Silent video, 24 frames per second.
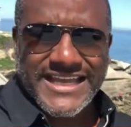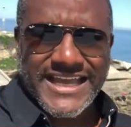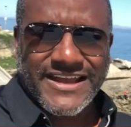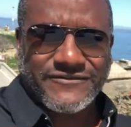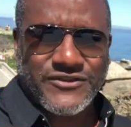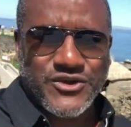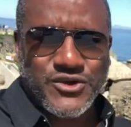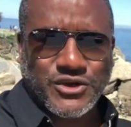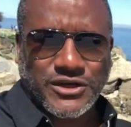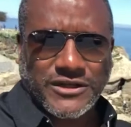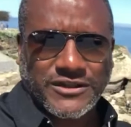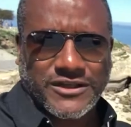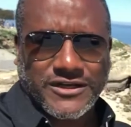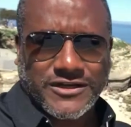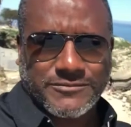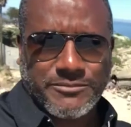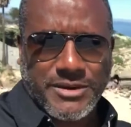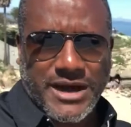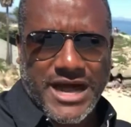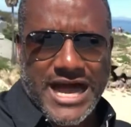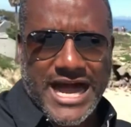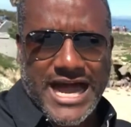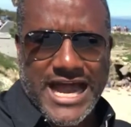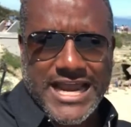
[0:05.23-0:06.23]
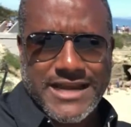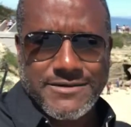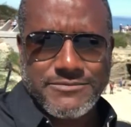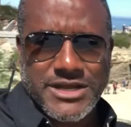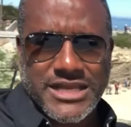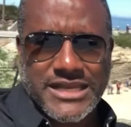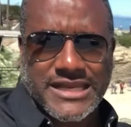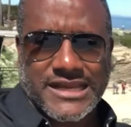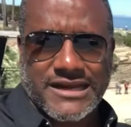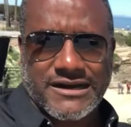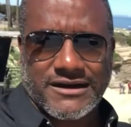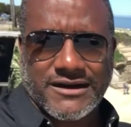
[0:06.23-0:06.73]
If you can look behind
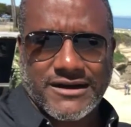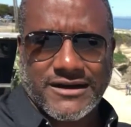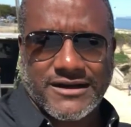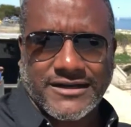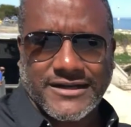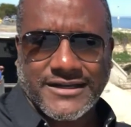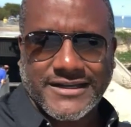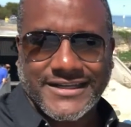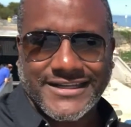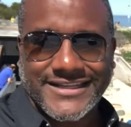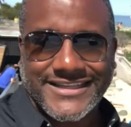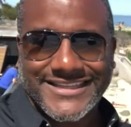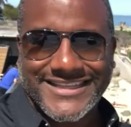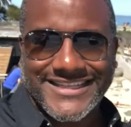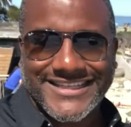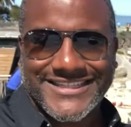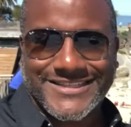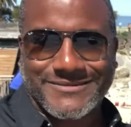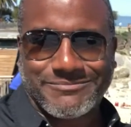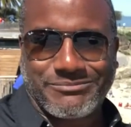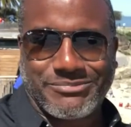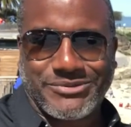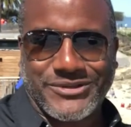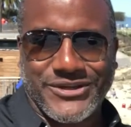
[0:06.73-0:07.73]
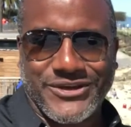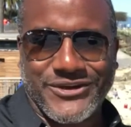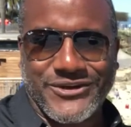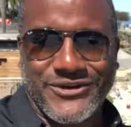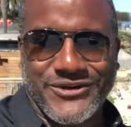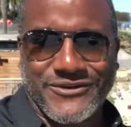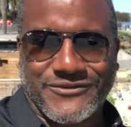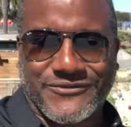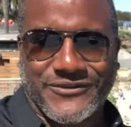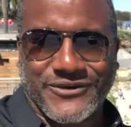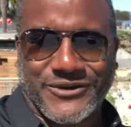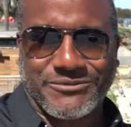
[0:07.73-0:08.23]
me here, this
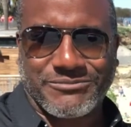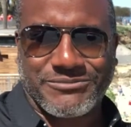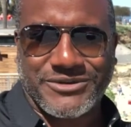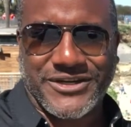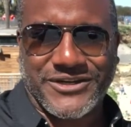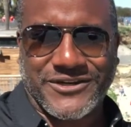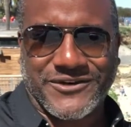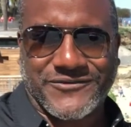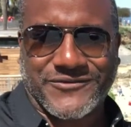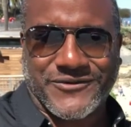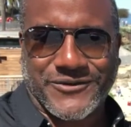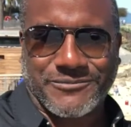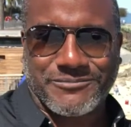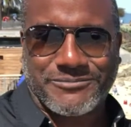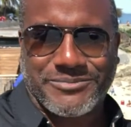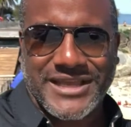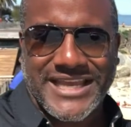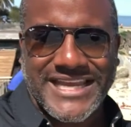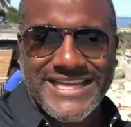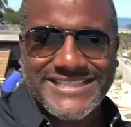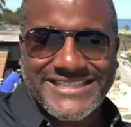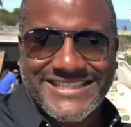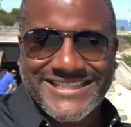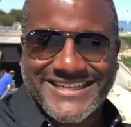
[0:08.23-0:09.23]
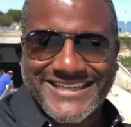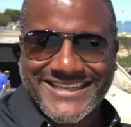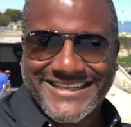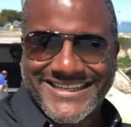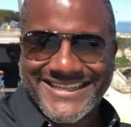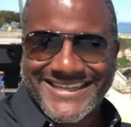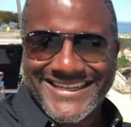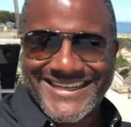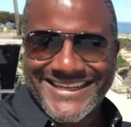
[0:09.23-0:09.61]
beautiful, beautiful beach